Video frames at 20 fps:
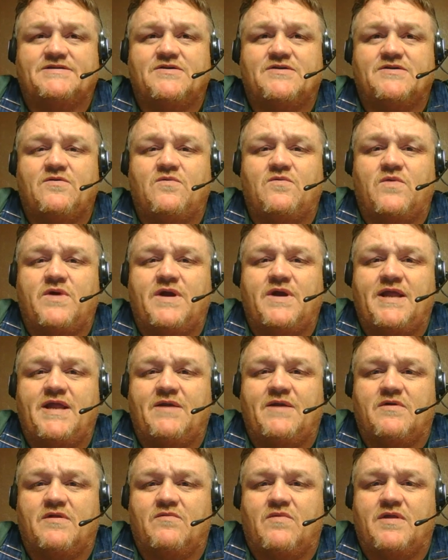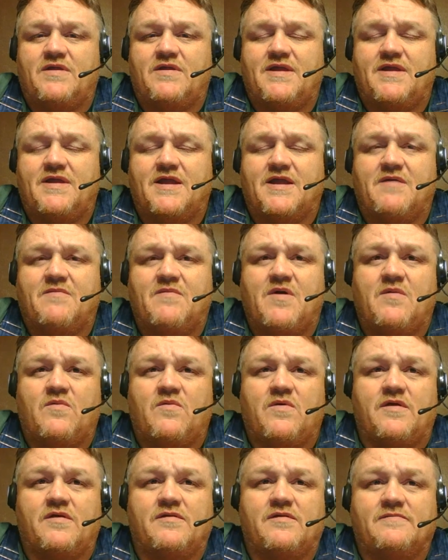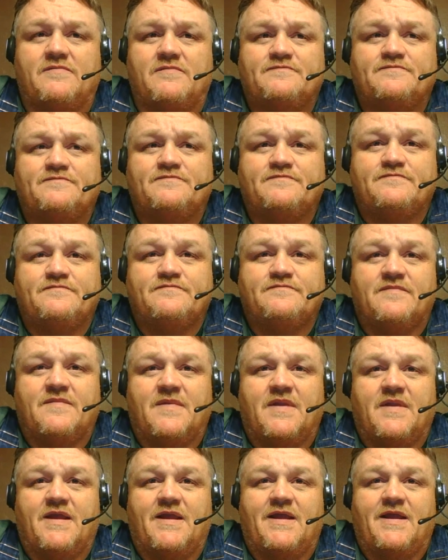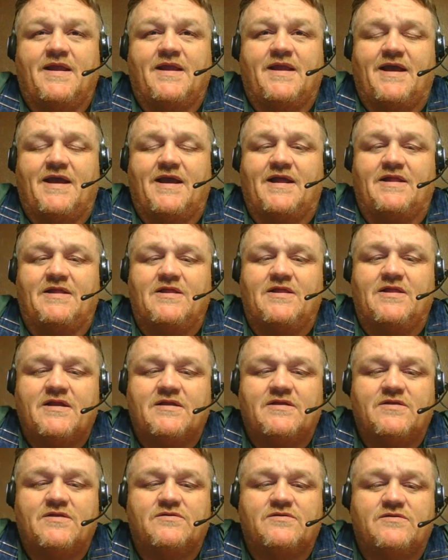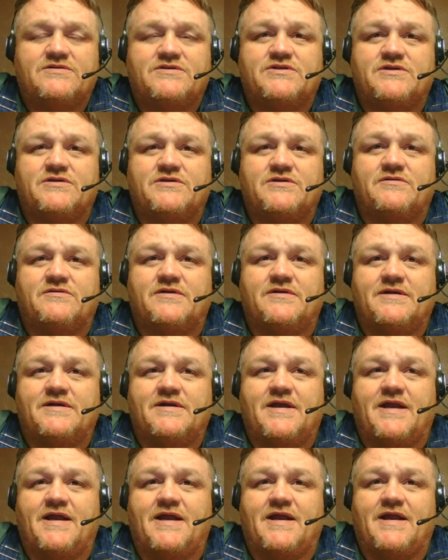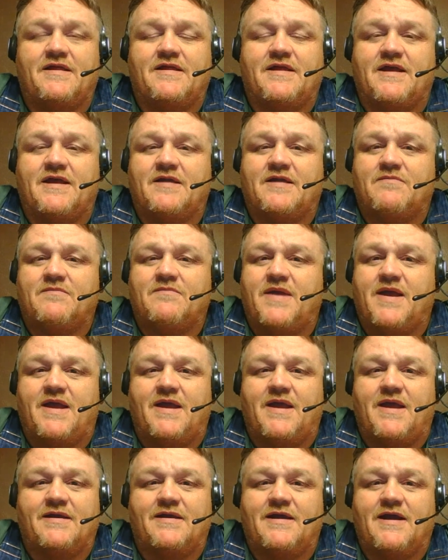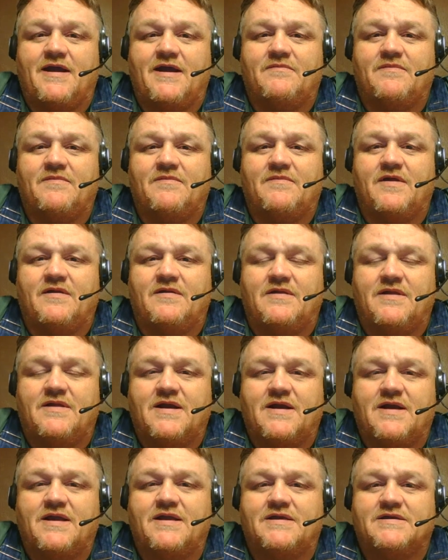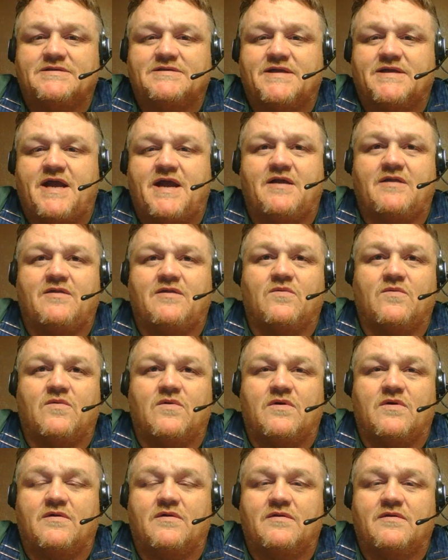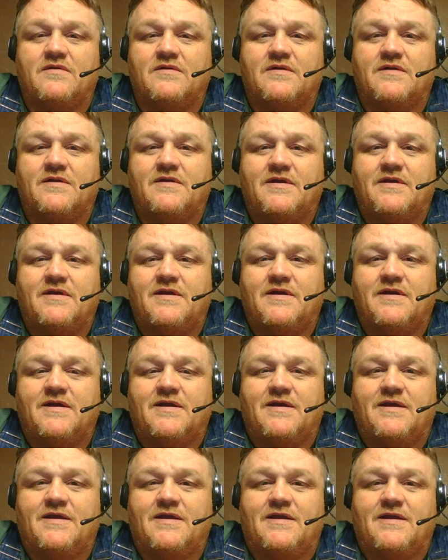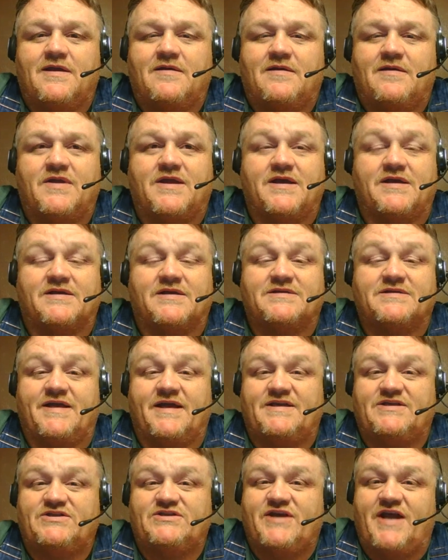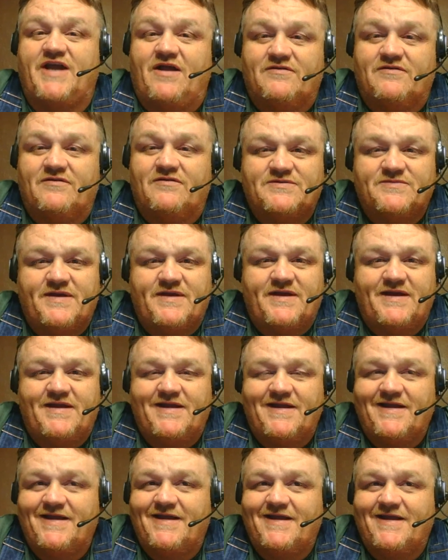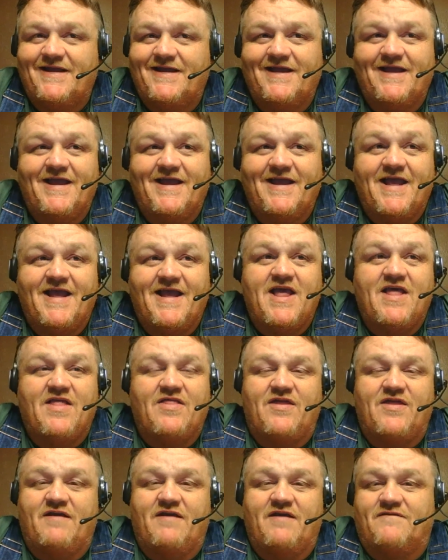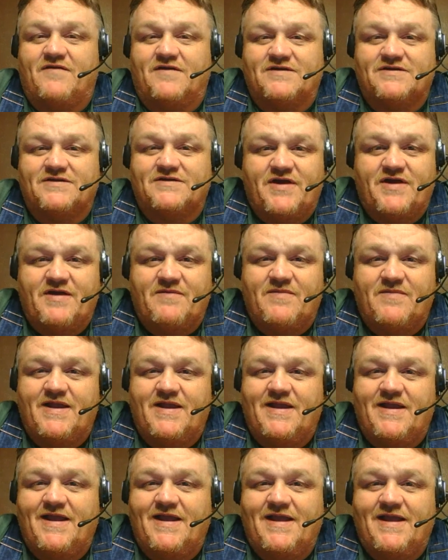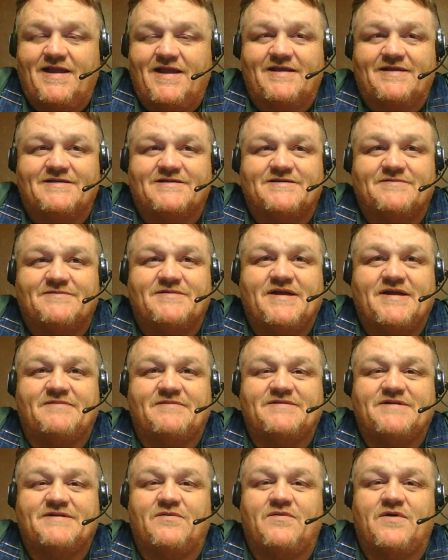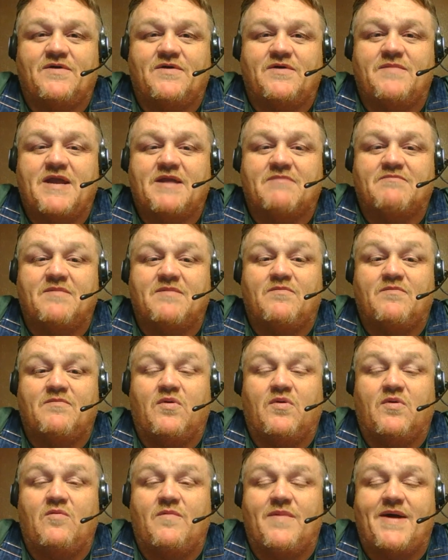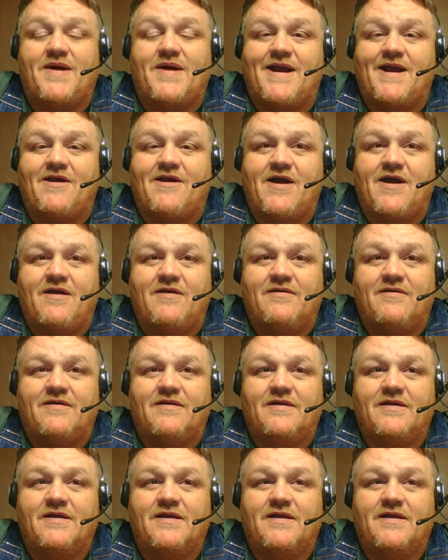and so witty with what I'm up with. And I look at those children and I think, man, I'm the luckiest guy in the world. Because they challenge me, they frustrate me, sometimes want to make me pull my hair out,